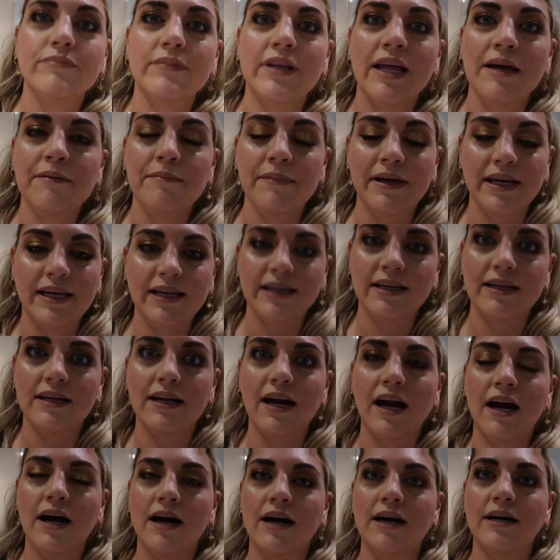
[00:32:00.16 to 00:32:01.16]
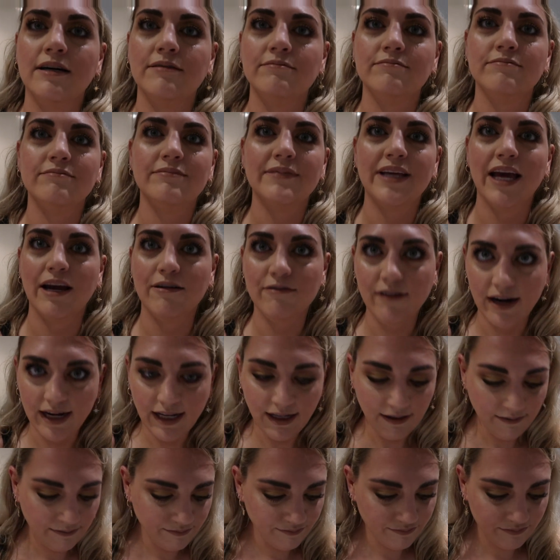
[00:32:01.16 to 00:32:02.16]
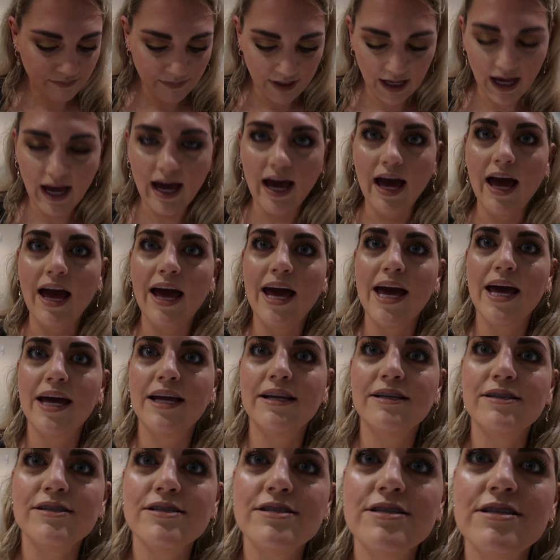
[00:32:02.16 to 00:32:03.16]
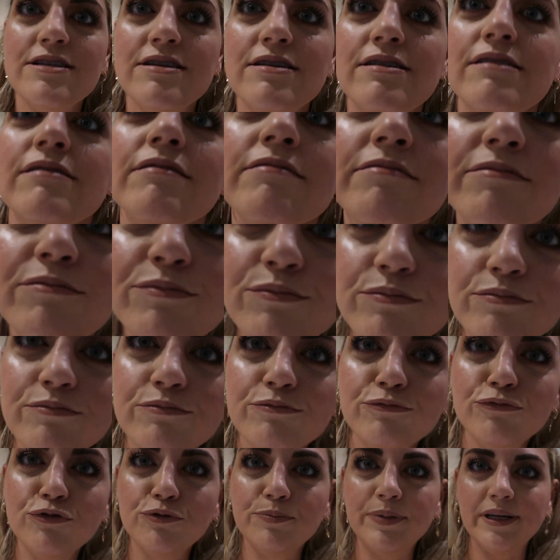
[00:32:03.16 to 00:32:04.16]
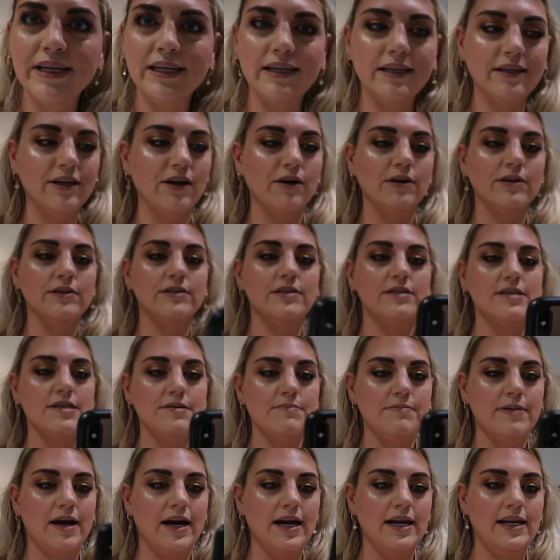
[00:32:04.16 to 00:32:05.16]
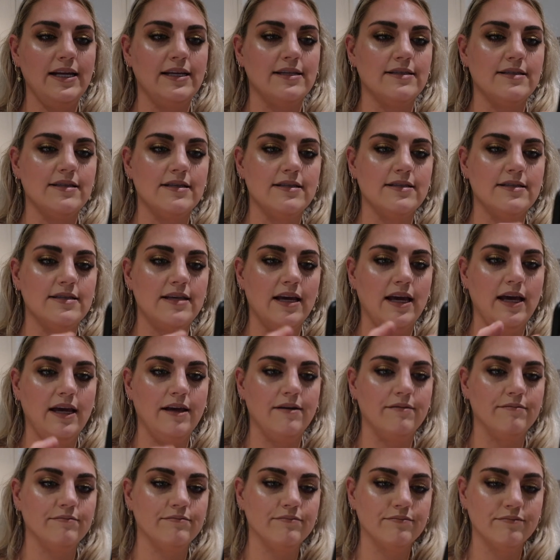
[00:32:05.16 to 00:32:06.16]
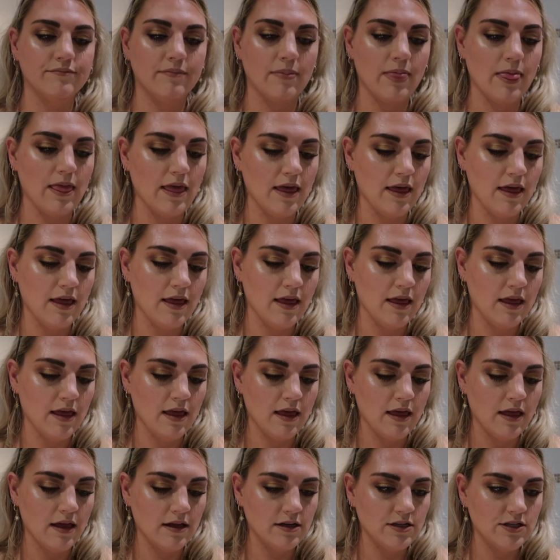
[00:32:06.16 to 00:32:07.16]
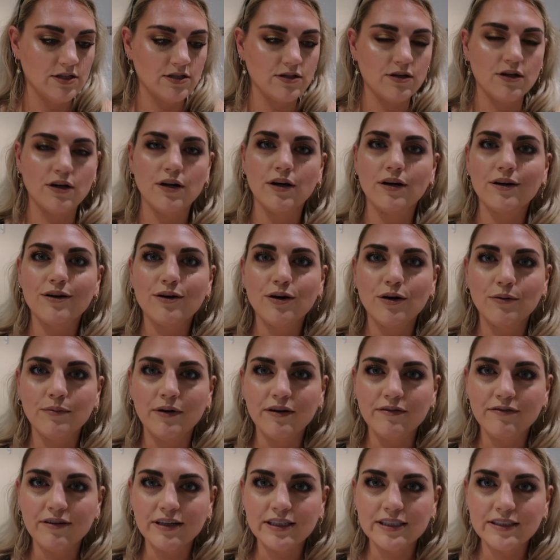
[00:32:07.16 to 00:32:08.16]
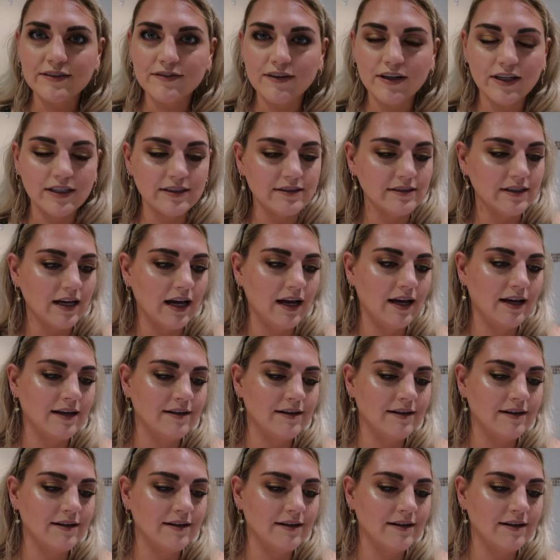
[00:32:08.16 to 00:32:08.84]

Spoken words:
let me get ready and we'll be going to some parties. Let's see. Just gotta call my friends first.